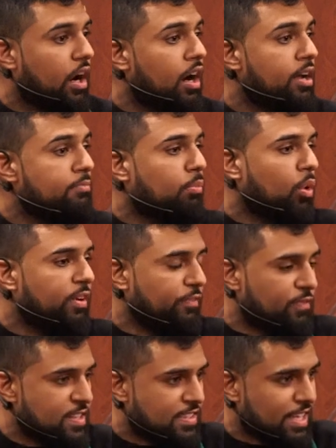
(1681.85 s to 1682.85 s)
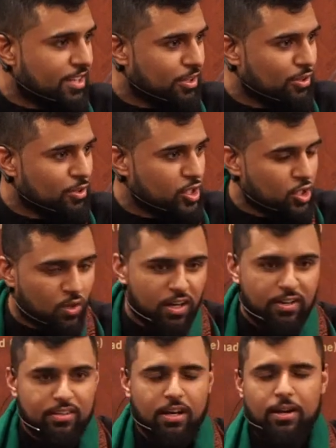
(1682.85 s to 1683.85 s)
God mourn for Sayyid
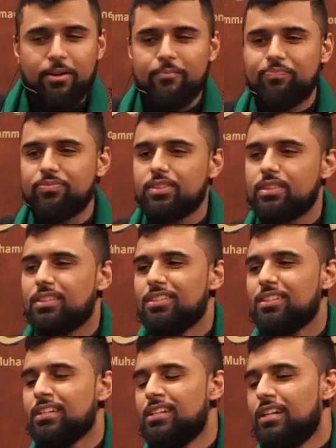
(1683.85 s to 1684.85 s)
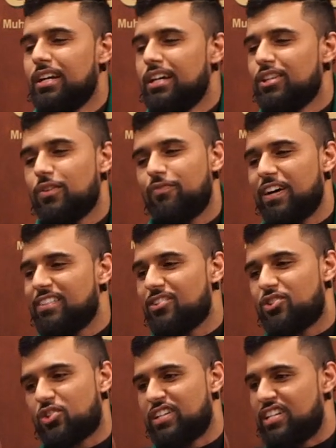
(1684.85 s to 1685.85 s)
al-Shuhada? You find
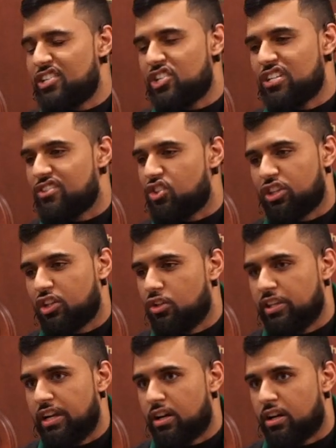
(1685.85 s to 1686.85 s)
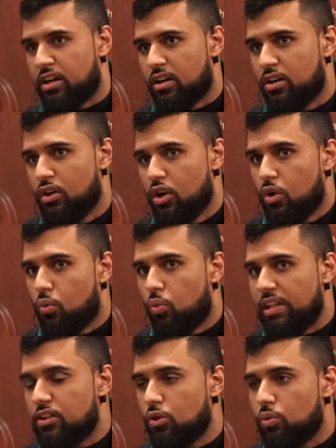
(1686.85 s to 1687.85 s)
the traditions are clear
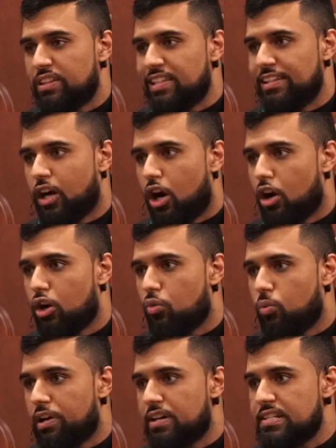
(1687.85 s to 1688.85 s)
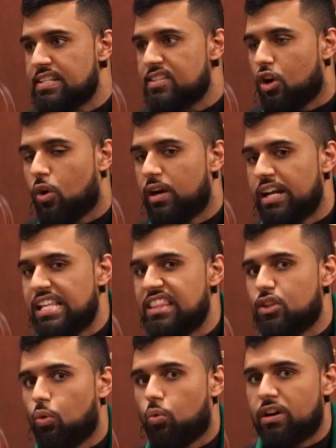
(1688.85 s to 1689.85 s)
whether within our works or
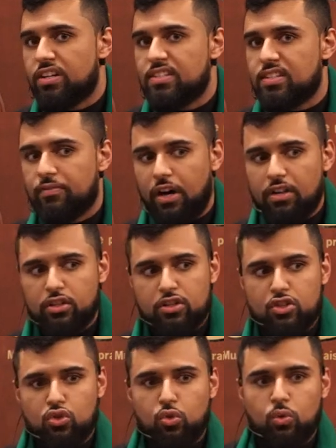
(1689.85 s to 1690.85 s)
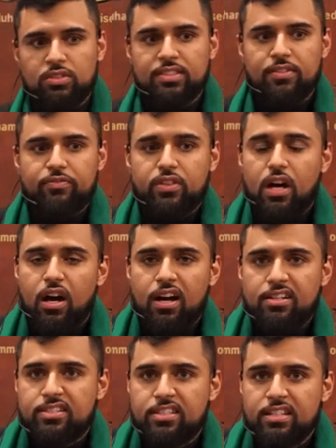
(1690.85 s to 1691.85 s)
in the works of other schools of
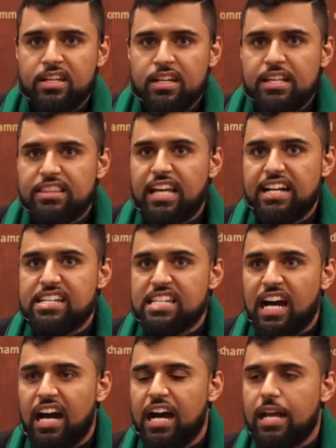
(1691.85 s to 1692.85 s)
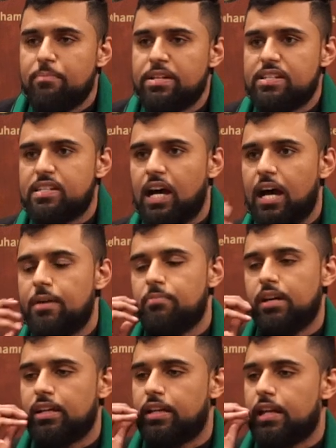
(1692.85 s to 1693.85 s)
thought. That time and
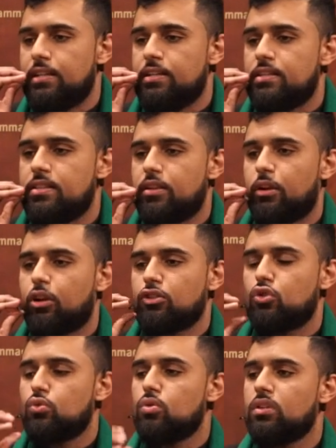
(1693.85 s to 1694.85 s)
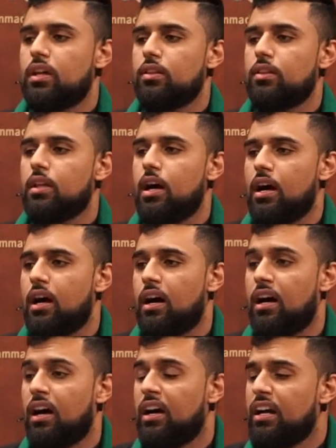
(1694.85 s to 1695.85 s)
time again,
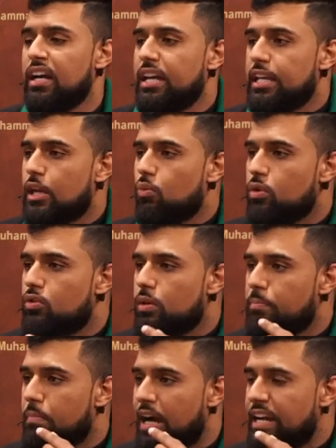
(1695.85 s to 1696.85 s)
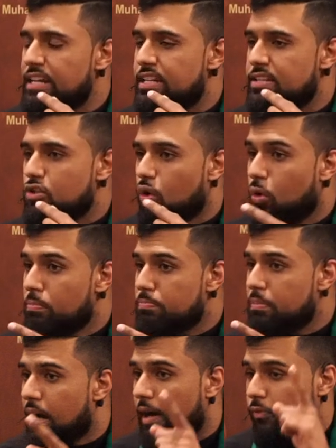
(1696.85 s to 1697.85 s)
Rasulullah, he would remind his
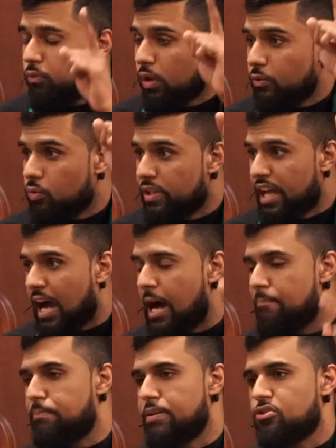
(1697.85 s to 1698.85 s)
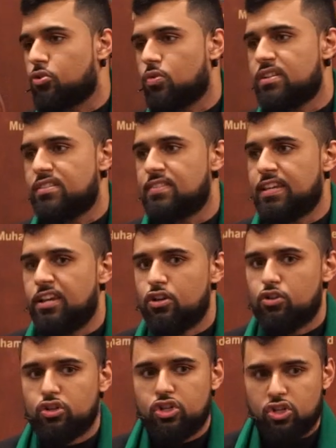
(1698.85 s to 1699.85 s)
ummah of what would happen towards
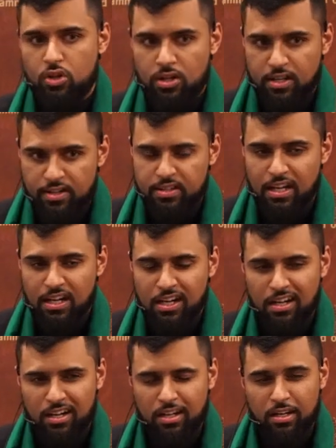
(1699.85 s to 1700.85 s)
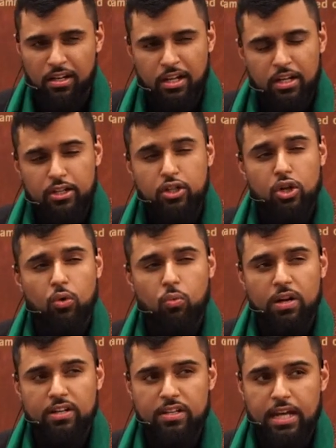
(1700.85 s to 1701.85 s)
Sayyid al You know,
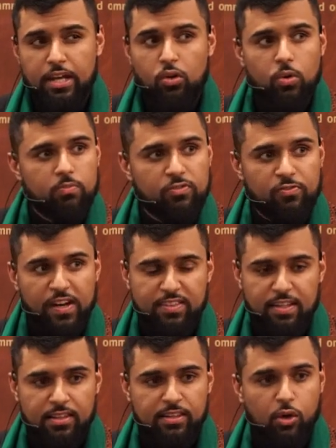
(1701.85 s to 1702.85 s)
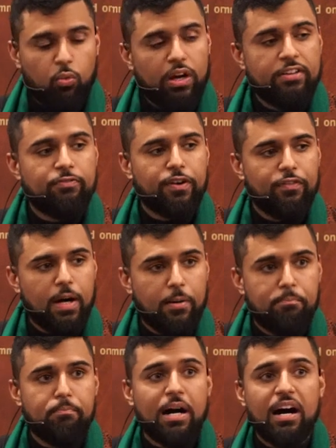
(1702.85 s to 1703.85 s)
one day Umm Fadl, the wife of
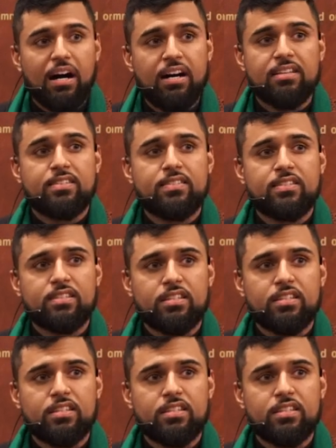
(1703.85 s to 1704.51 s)
Abbas,